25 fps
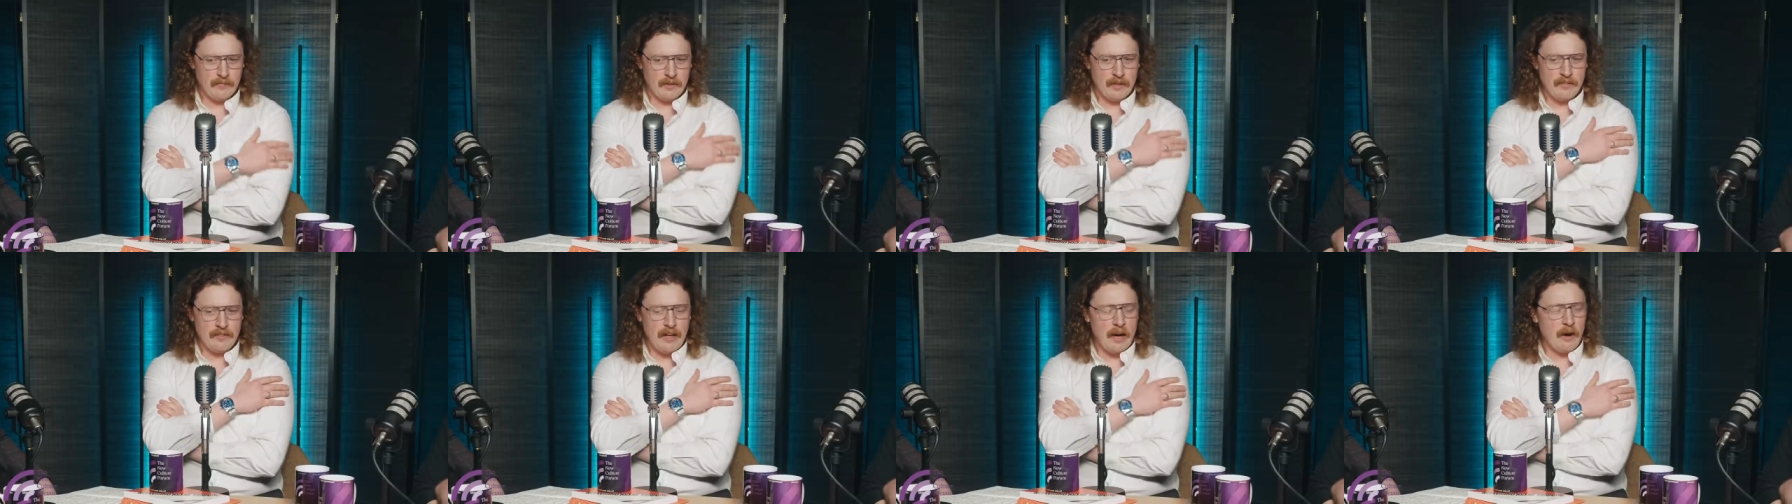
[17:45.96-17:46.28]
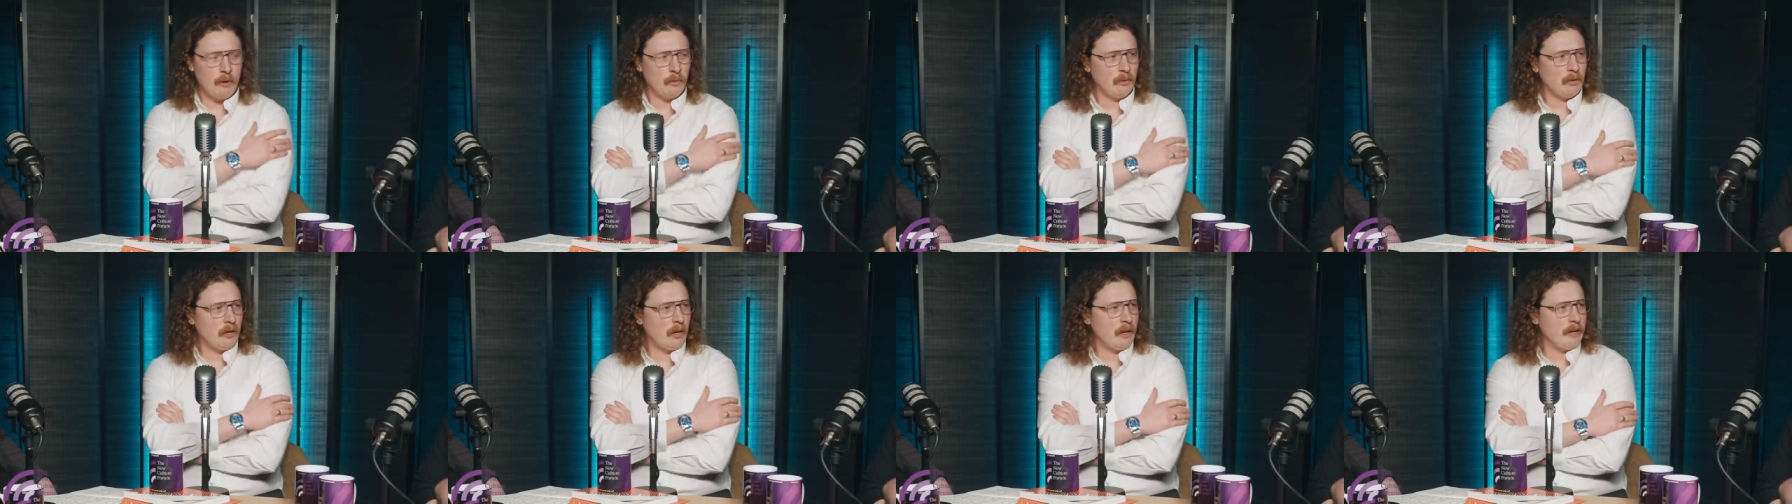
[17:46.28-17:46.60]
that
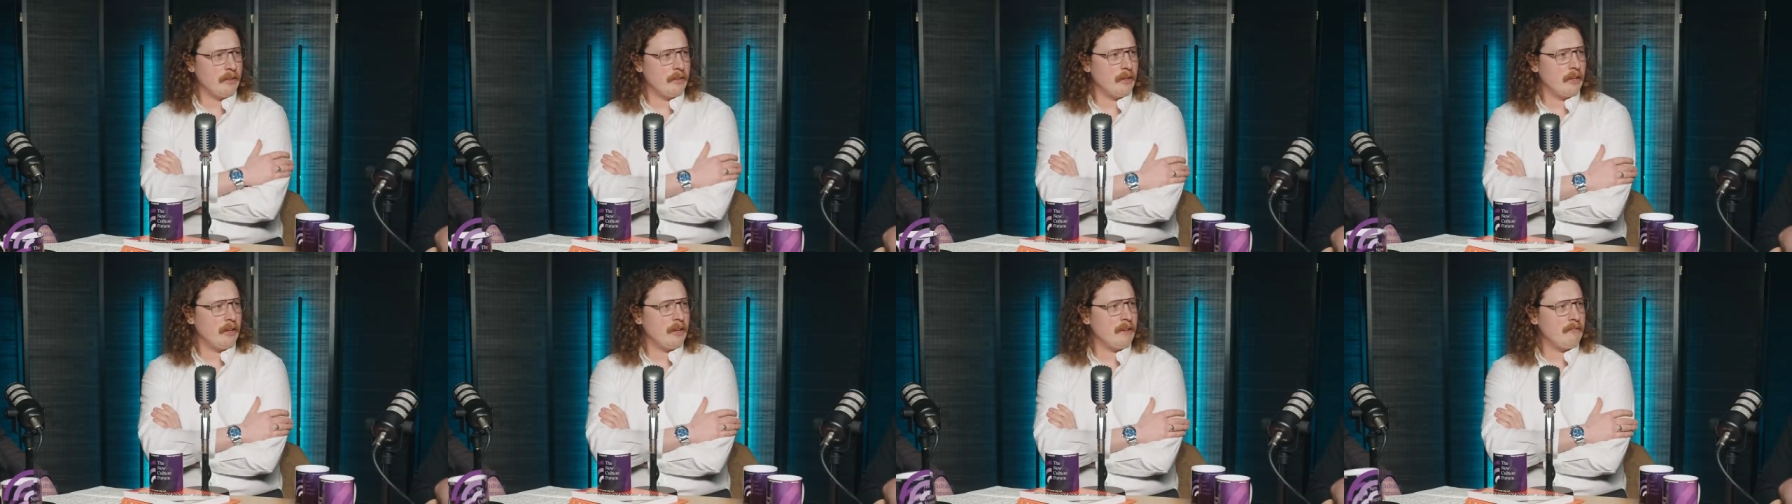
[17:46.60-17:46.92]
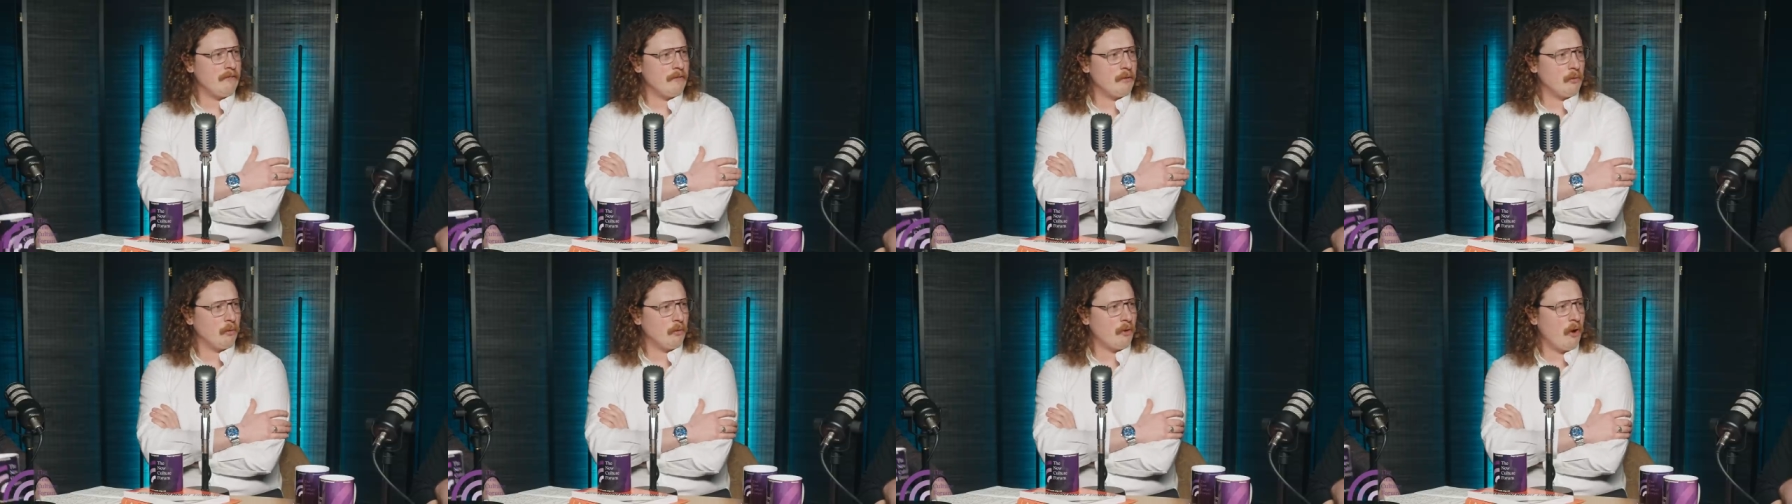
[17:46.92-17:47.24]
old line that
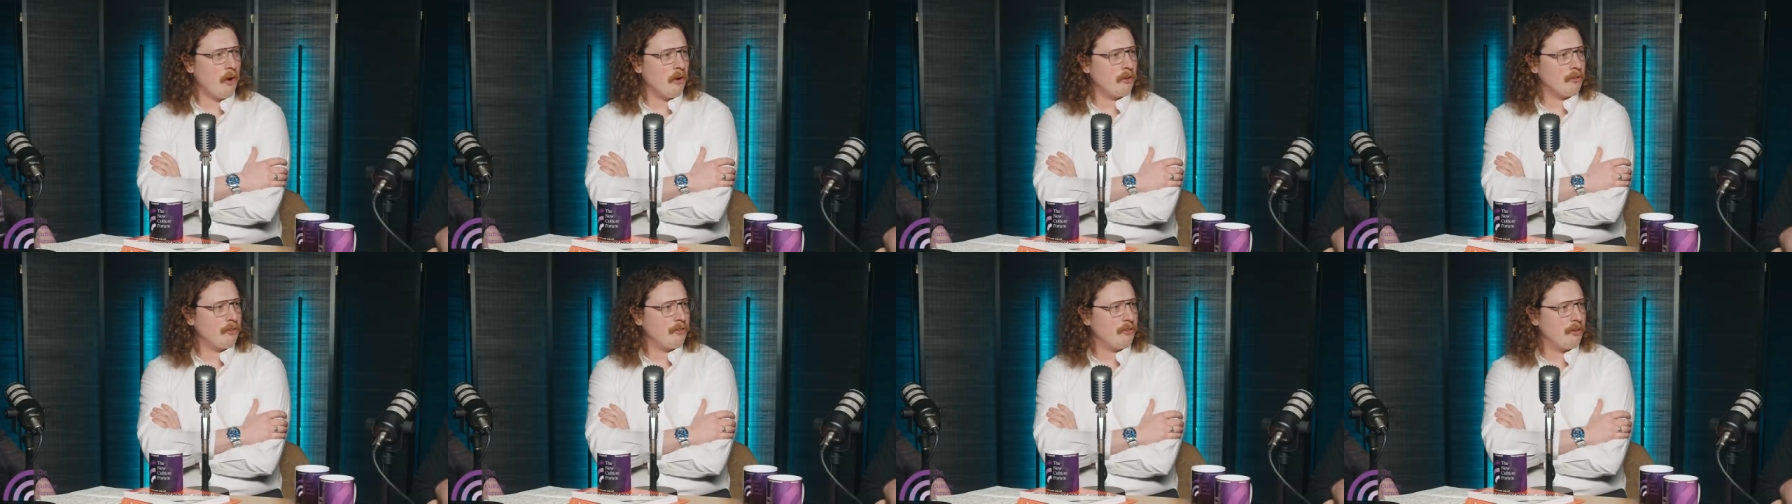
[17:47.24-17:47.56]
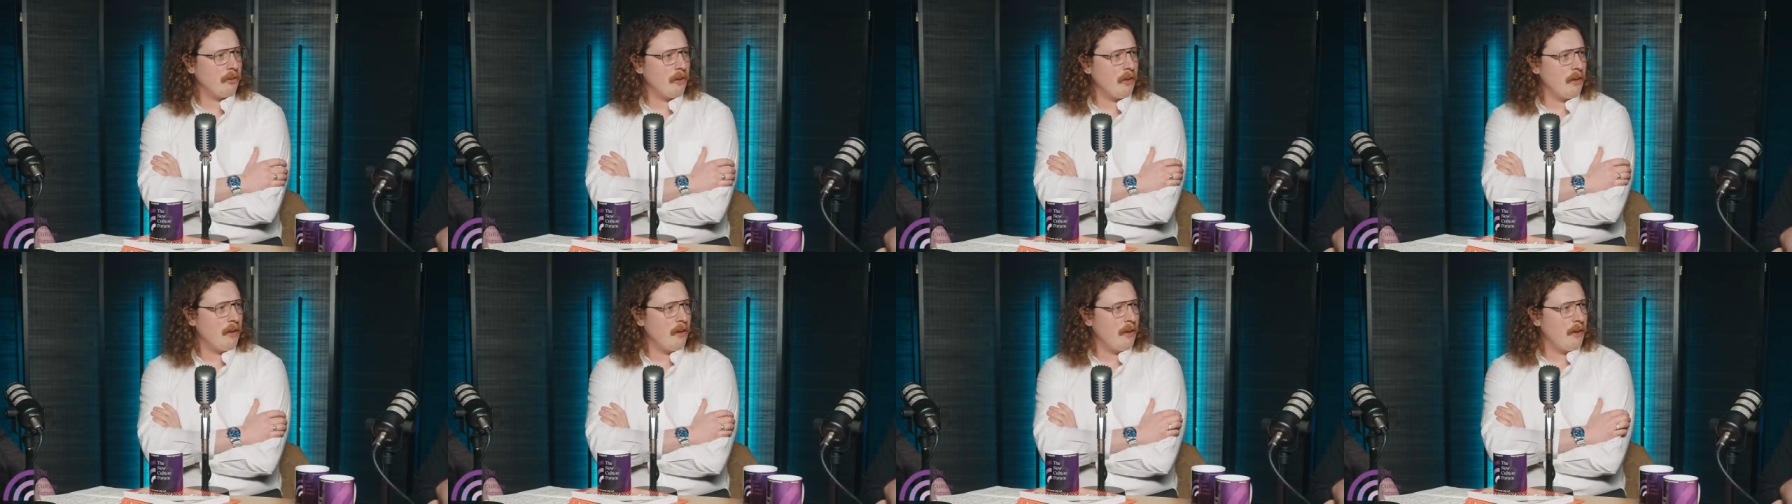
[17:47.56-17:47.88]
if you're not
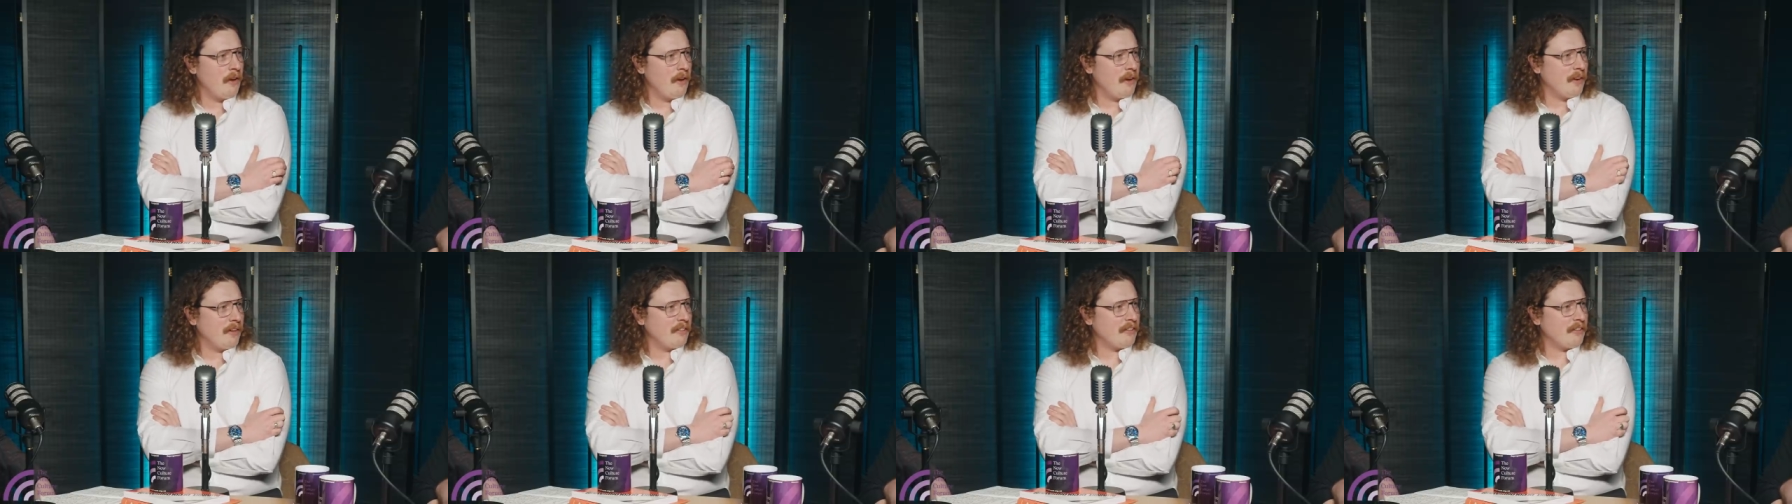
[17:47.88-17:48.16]
yeah.